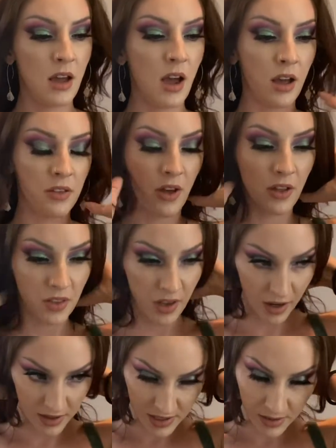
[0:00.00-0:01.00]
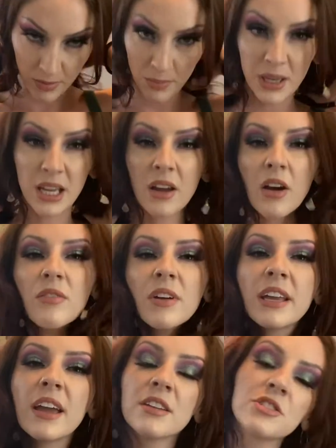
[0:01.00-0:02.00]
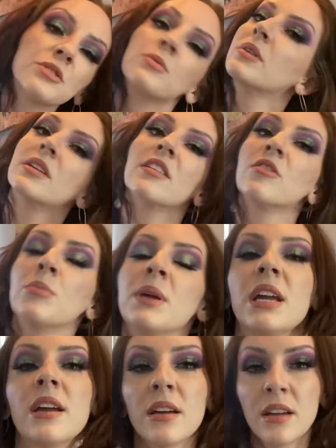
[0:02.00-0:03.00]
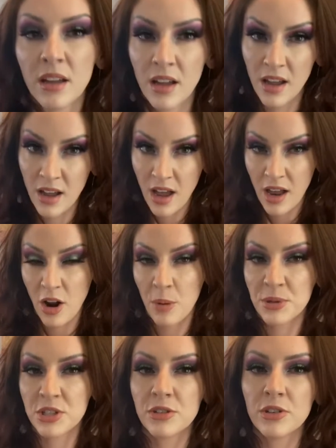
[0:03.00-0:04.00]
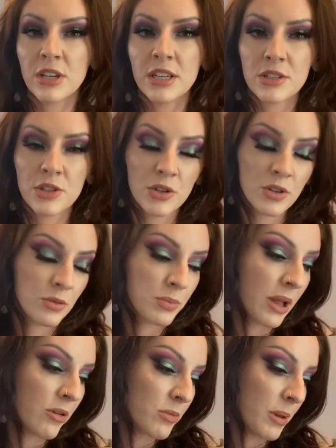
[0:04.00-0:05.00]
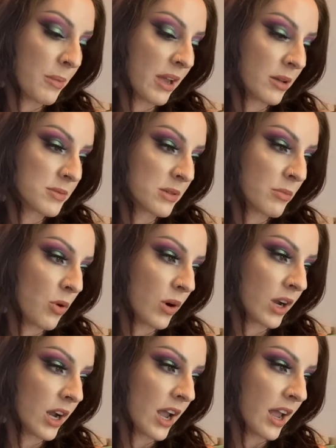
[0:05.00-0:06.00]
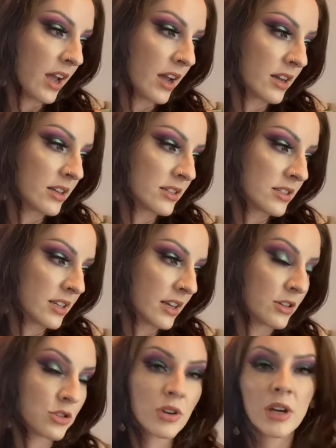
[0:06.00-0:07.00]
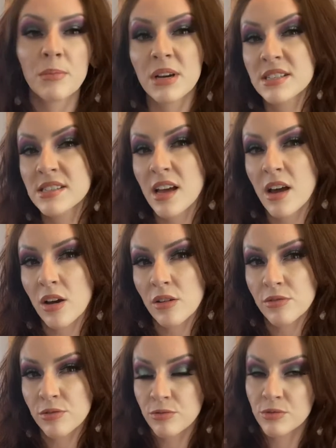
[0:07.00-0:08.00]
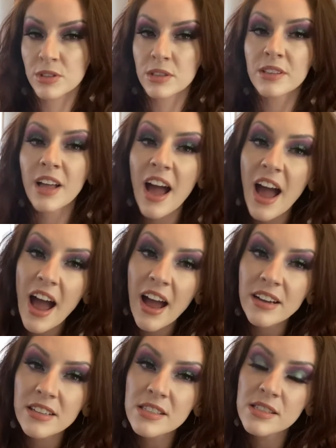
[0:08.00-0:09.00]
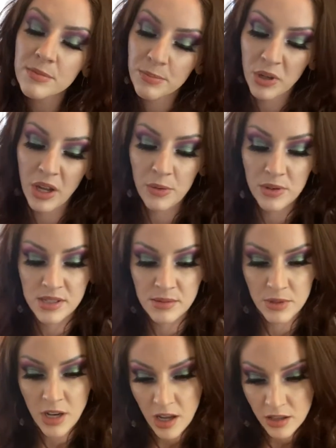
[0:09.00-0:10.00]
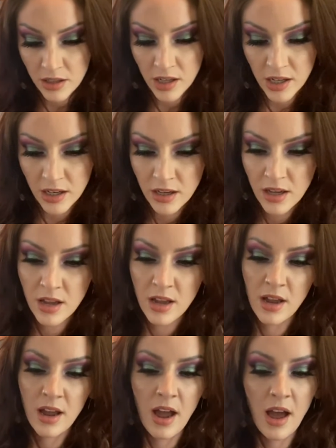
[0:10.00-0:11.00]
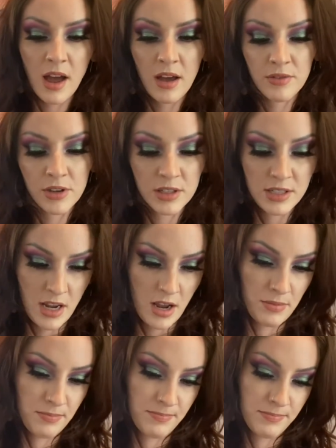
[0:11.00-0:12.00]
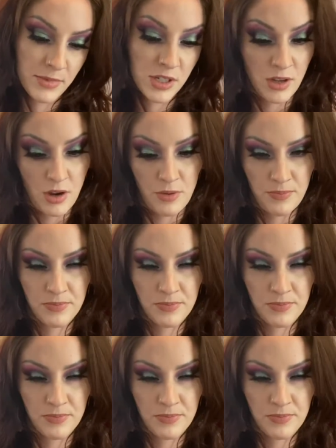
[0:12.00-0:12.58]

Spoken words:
I thought that being on vacation would give me an opportunity to play with my makeup some more and enjoy myself, relax, play with some color, have a good time. So